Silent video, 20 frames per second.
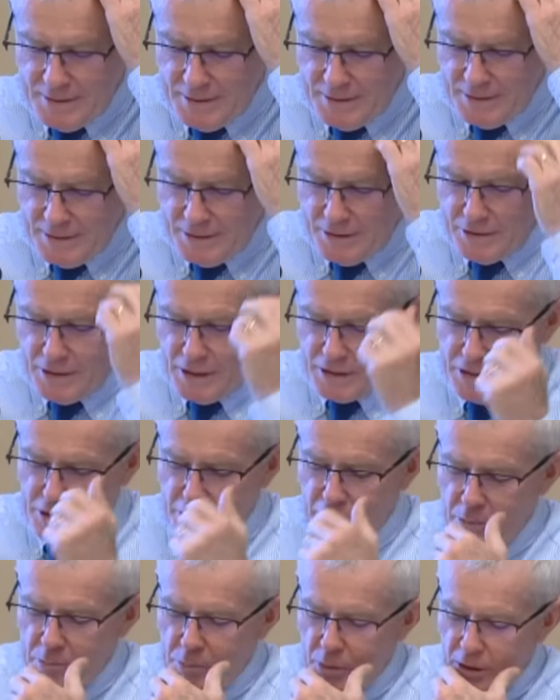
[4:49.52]
net
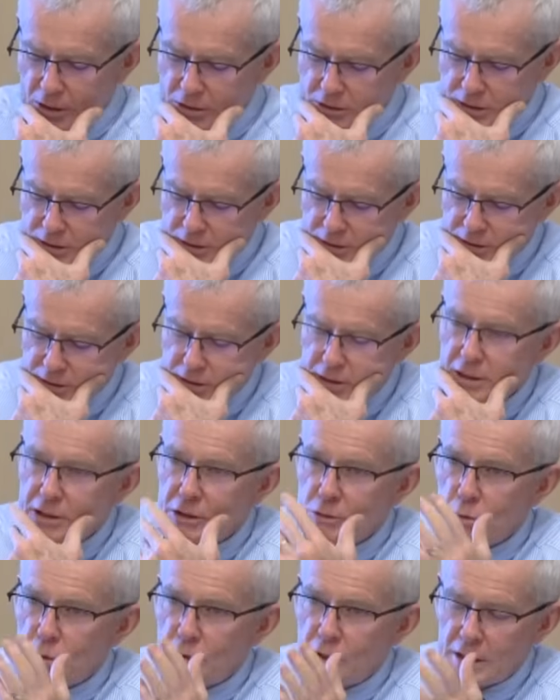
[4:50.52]
zero policy
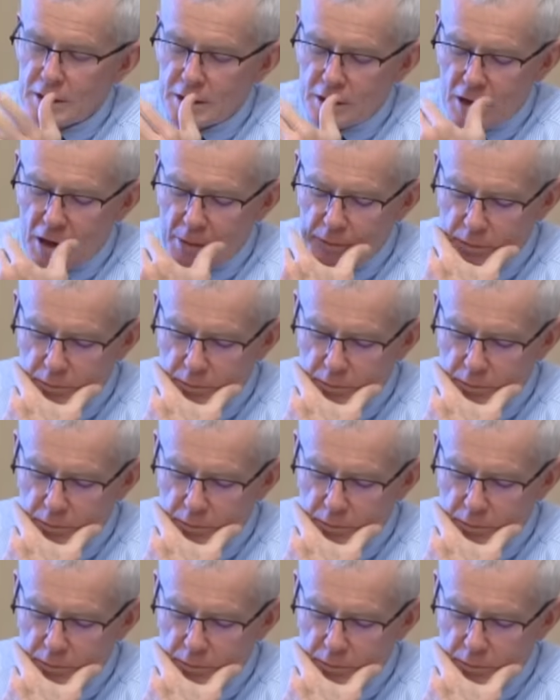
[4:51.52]
is within climate